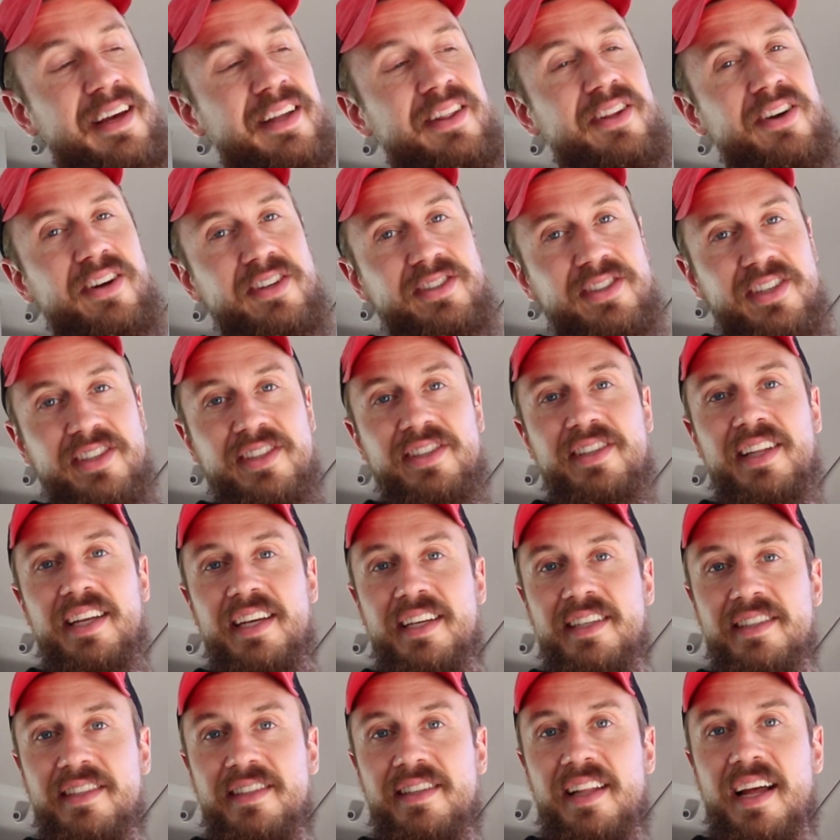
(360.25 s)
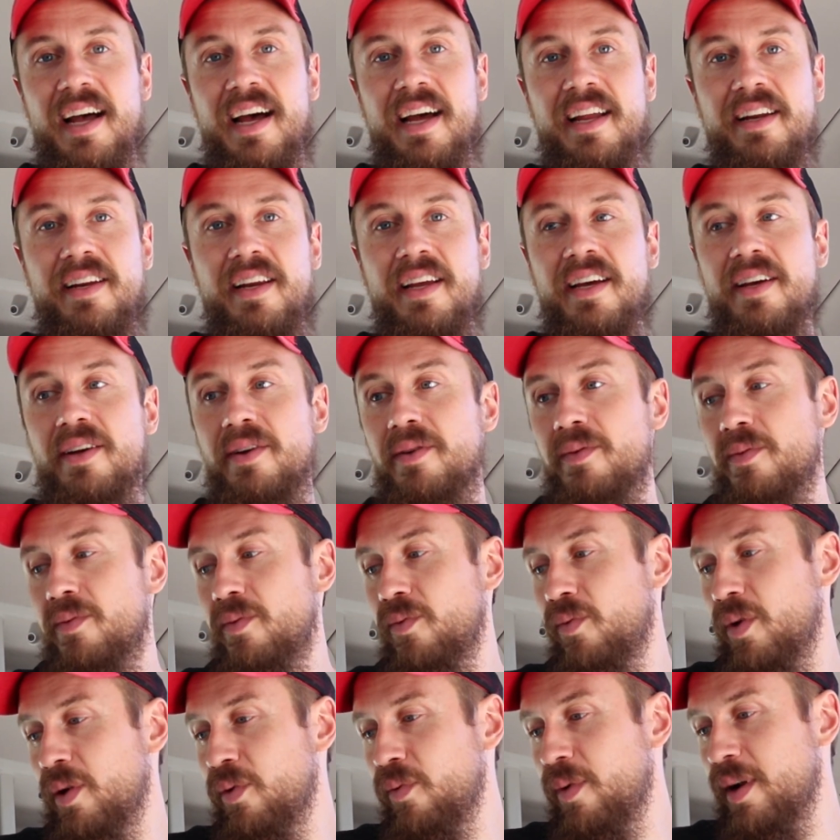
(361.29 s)
There are just things that
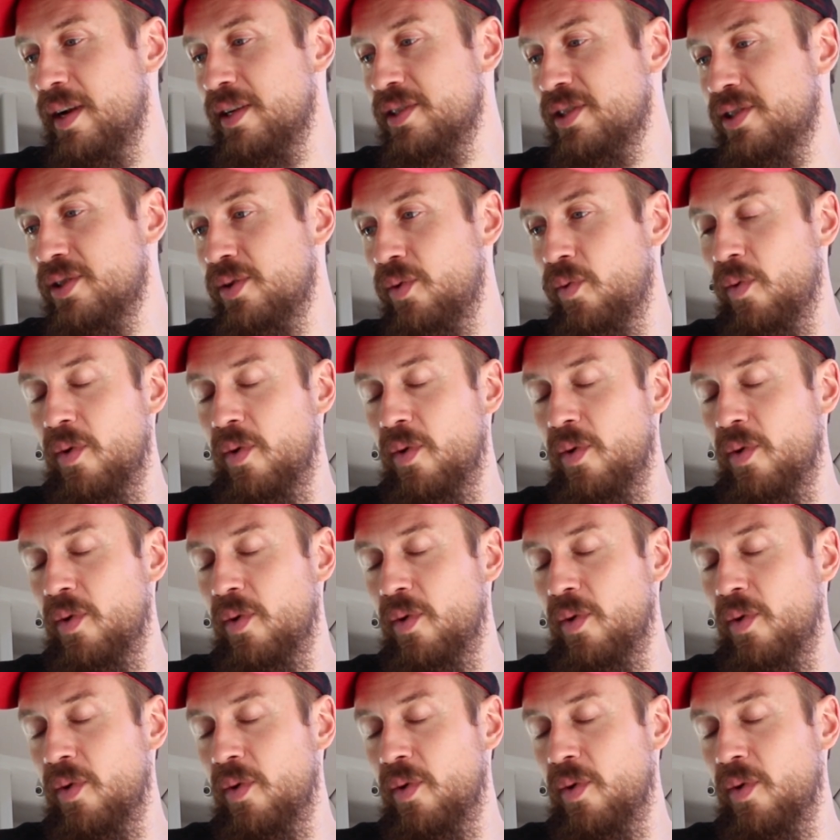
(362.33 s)
we wish